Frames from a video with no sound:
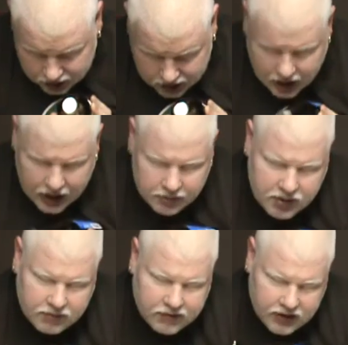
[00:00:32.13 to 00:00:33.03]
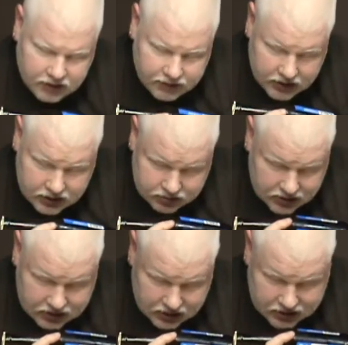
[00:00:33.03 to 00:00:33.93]
the ABV of this,
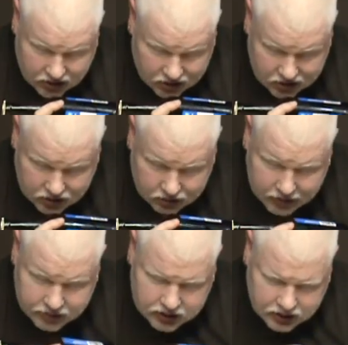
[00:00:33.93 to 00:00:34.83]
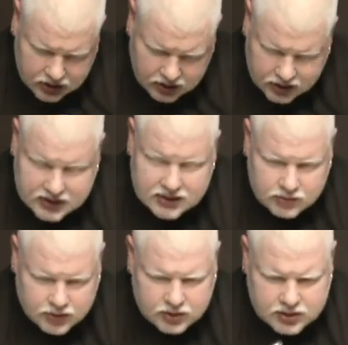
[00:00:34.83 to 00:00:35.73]
because it is not on their website, as it's
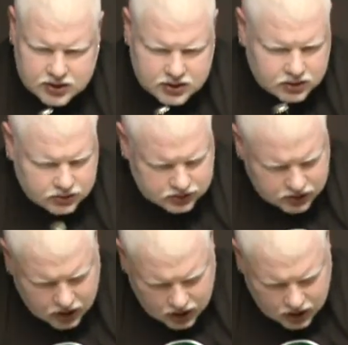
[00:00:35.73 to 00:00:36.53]
one of their seasonals.